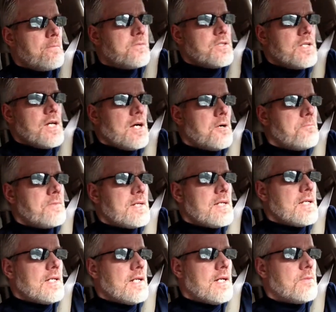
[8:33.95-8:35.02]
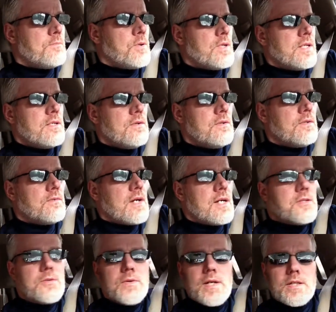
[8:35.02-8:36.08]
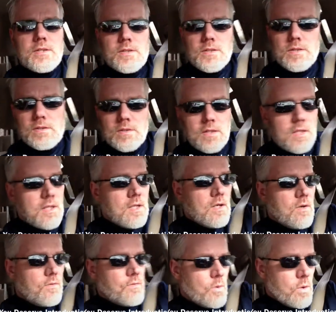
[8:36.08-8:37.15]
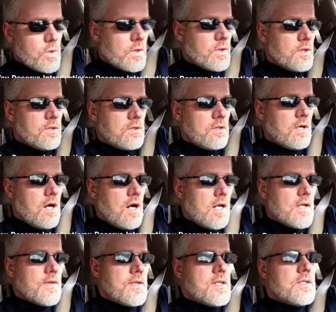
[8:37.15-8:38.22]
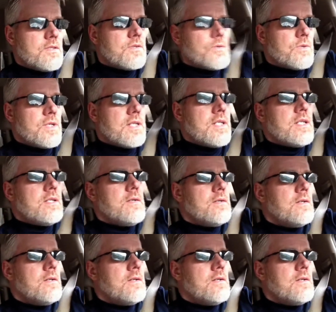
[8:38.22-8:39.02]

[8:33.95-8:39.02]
to help me, and I'll point you in the right direction for all of these 3